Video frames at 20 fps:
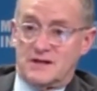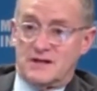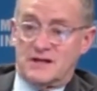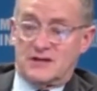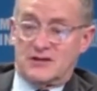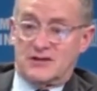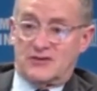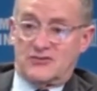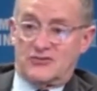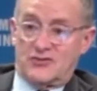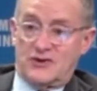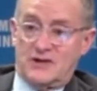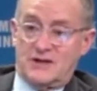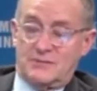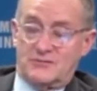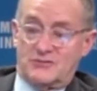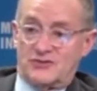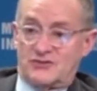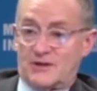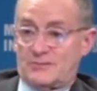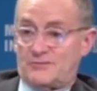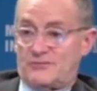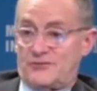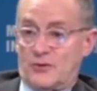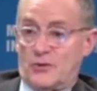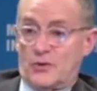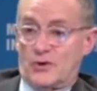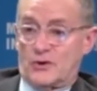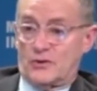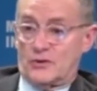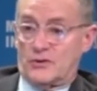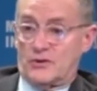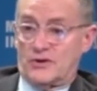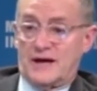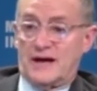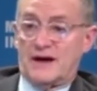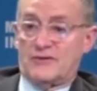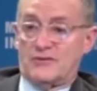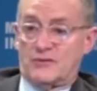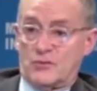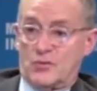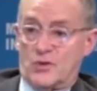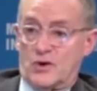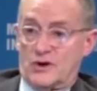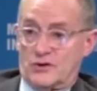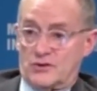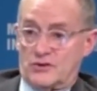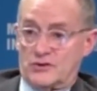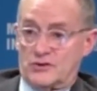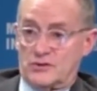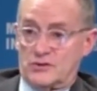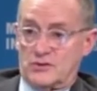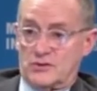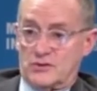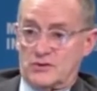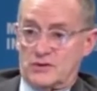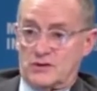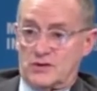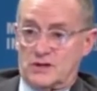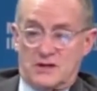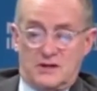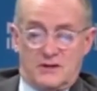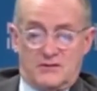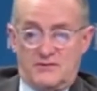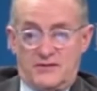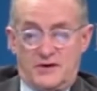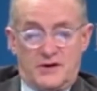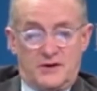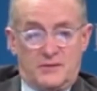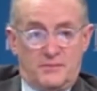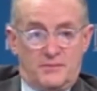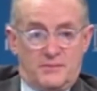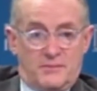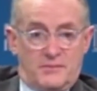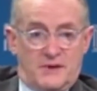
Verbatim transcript: In extremes, it's up 4 or down 1 or 2. Very